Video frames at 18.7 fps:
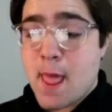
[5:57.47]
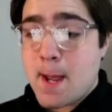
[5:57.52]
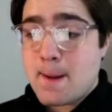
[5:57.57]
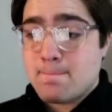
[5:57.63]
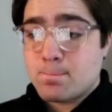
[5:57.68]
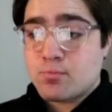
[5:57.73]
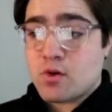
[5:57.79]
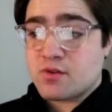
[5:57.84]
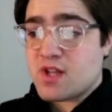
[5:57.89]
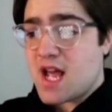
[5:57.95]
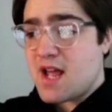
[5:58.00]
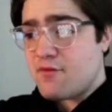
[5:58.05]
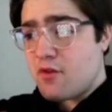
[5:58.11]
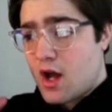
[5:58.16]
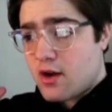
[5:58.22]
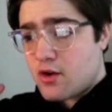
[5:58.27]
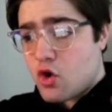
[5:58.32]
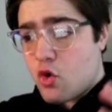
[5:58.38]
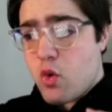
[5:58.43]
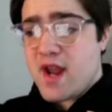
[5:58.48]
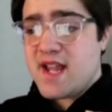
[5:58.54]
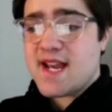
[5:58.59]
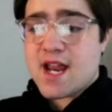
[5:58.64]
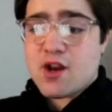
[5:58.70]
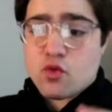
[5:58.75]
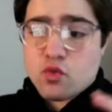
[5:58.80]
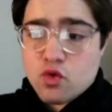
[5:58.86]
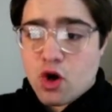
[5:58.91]
because I have a queen
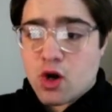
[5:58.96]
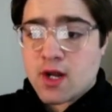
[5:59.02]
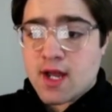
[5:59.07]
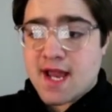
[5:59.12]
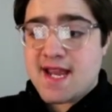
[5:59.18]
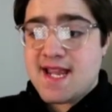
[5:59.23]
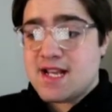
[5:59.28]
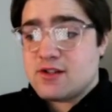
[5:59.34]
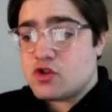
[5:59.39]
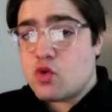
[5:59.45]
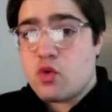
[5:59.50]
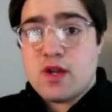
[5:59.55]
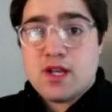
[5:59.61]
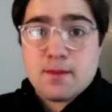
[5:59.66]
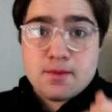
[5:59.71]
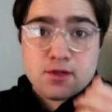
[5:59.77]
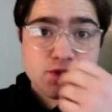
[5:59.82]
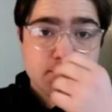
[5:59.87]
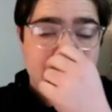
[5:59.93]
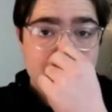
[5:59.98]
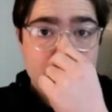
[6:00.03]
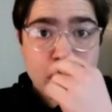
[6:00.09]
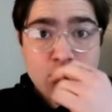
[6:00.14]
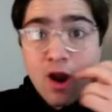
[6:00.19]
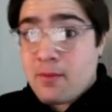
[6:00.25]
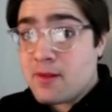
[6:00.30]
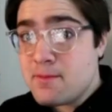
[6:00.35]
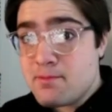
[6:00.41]
and a rook, and he has a queen and a bishop. I'm
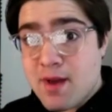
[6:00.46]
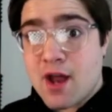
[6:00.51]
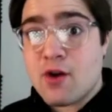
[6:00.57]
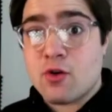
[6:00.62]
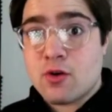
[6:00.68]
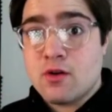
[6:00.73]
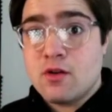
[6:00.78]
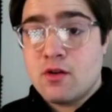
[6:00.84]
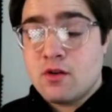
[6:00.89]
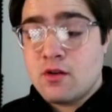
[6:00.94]
probably better.